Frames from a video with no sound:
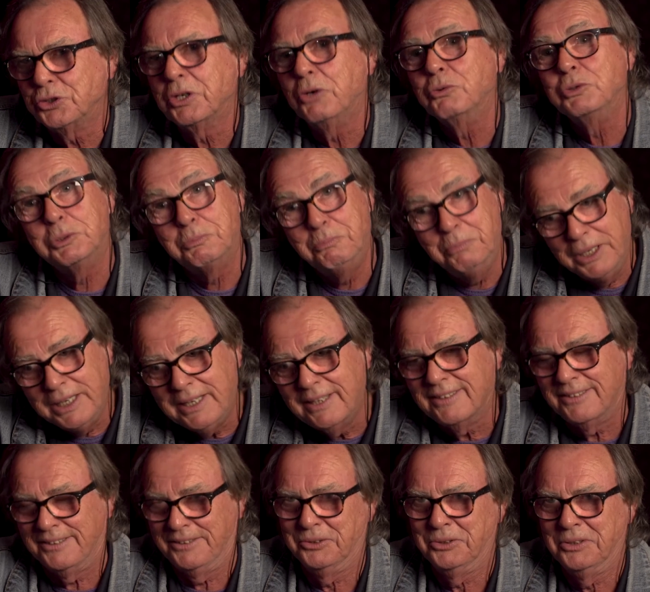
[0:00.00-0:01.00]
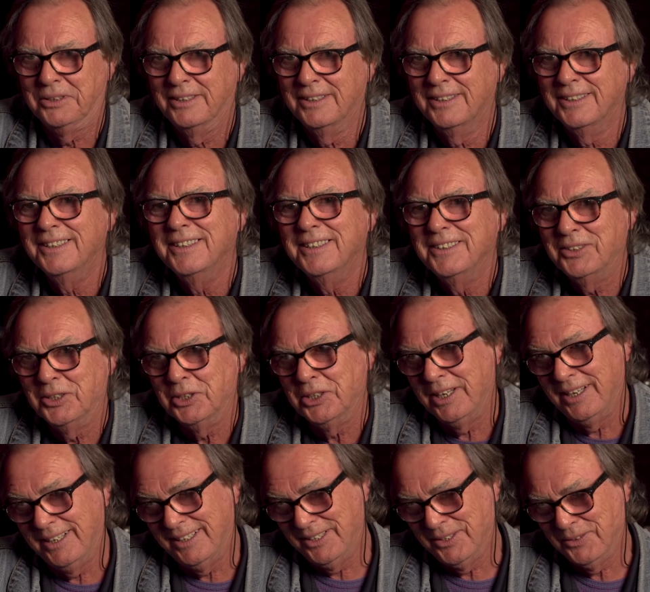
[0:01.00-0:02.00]
So it was bigger than
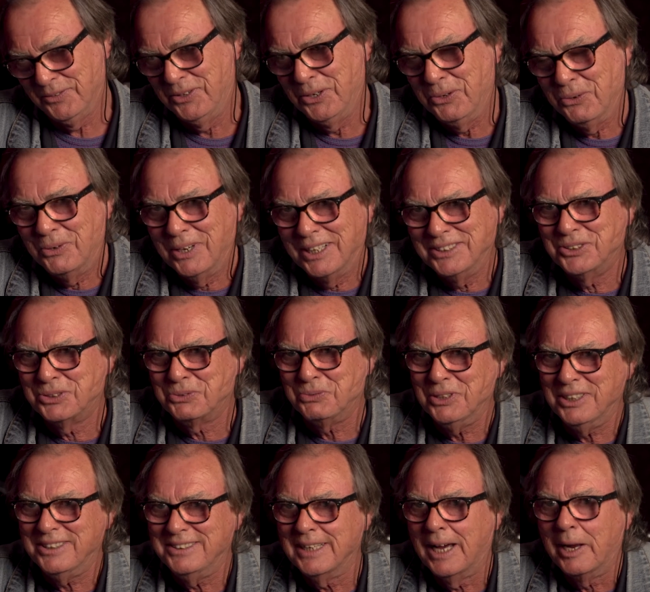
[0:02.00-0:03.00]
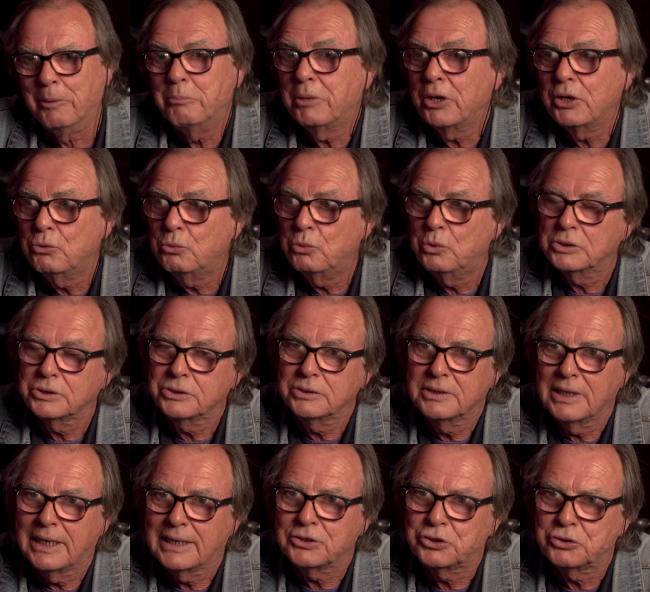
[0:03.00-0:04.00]
any of the ones we'd done, but it
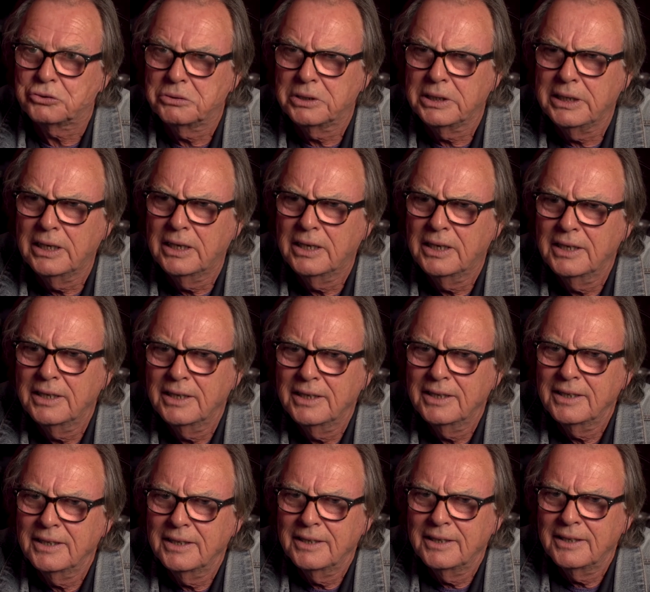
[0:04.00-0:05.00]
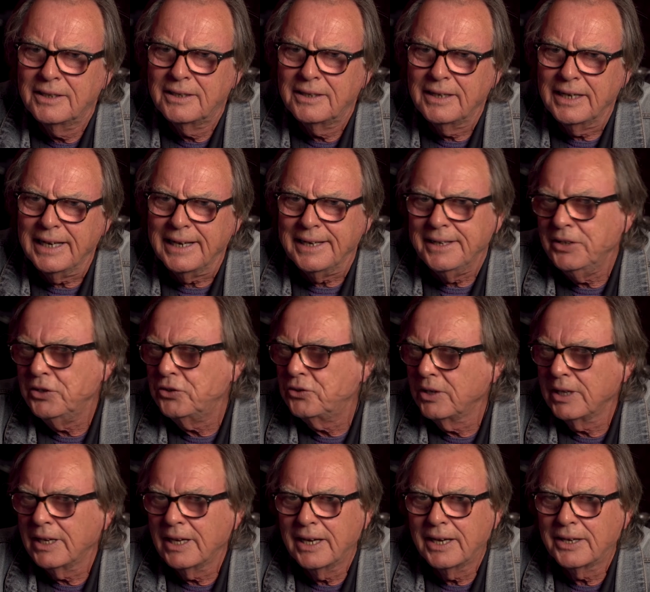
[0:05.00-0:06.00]
wasn't actually
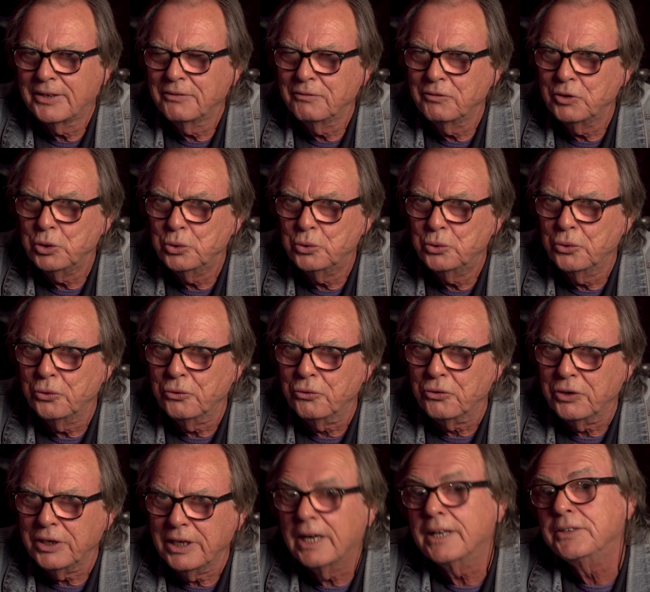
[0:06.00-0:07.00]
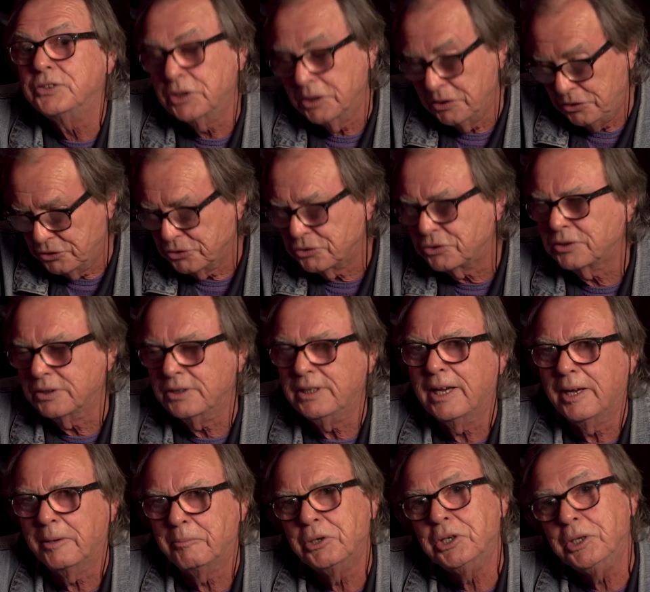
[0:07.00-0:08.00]
anything out of the ordinary until you see
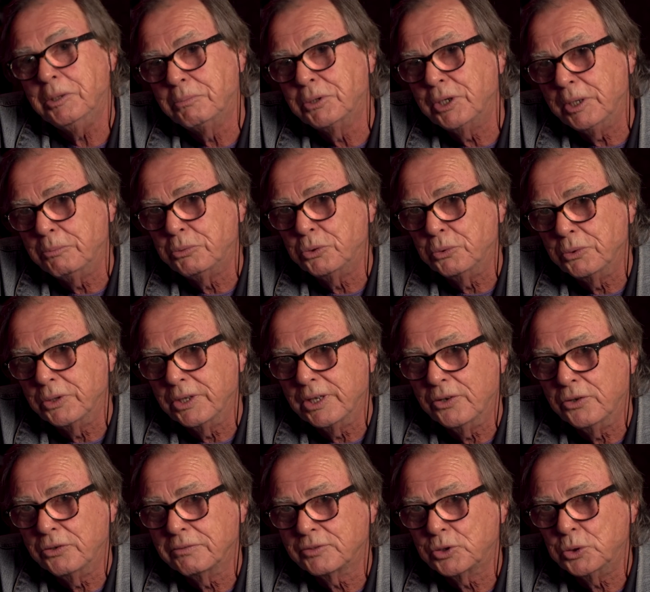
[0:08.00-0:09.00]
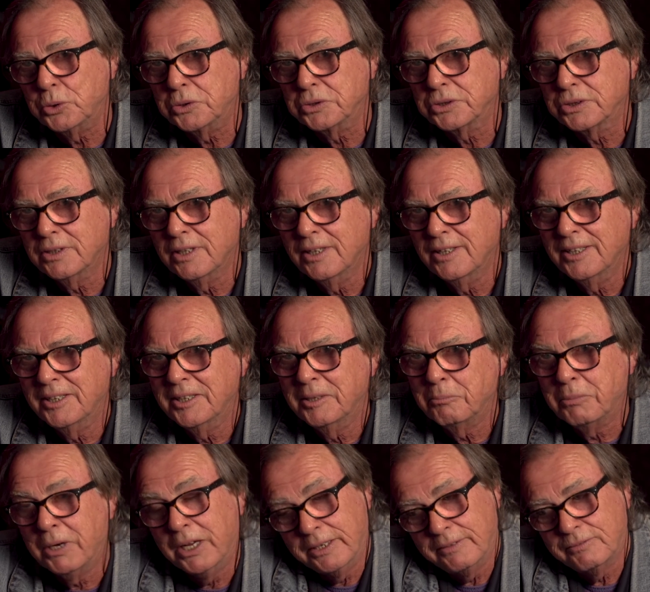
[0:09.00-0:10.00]
how many people were there, of course.
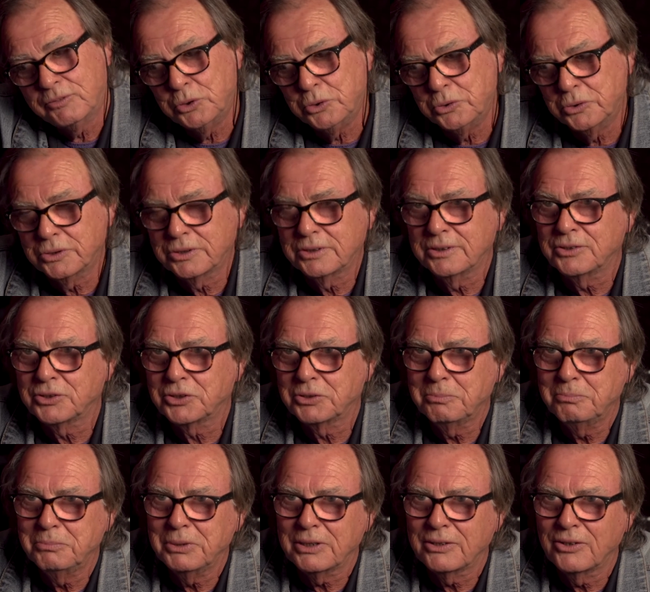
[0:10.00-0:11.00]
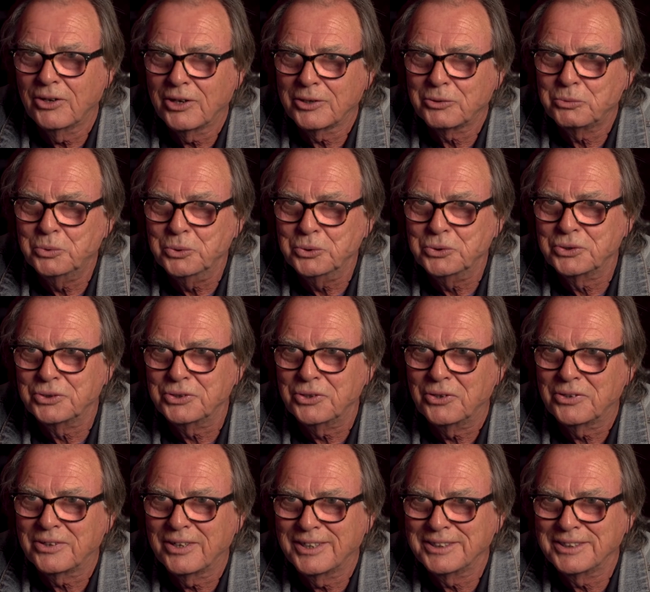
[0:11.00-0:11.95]
But of course, it's a bit like Woodstock.